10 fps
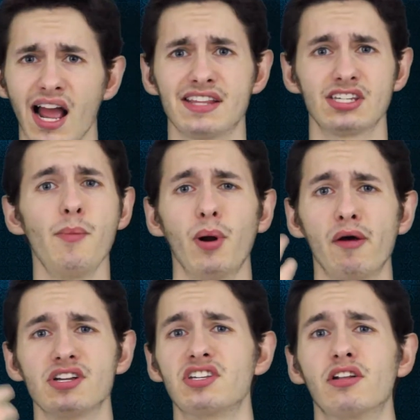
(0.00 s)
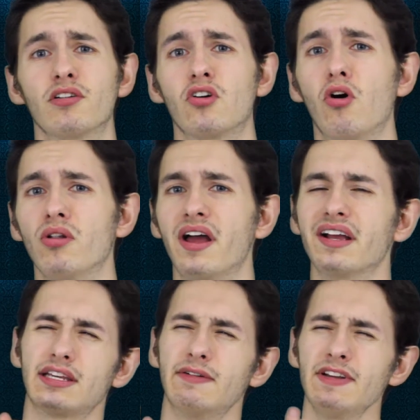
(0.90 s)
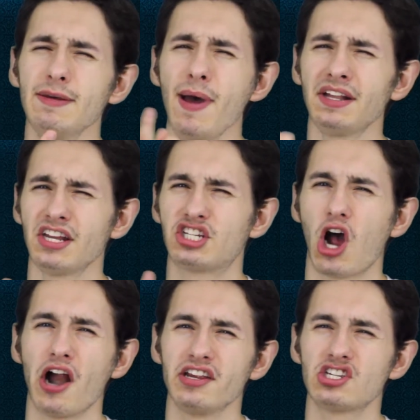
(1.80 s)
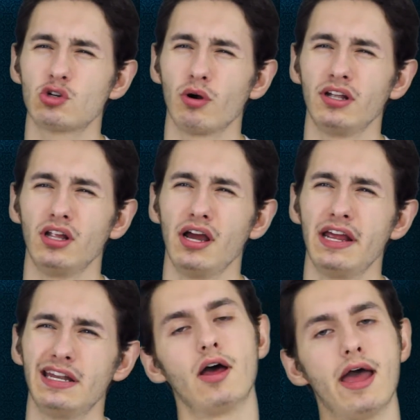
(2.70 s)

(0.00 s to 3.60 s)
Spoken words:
At some point, I was just sitting there going like, can we get back to Johnny's storyline?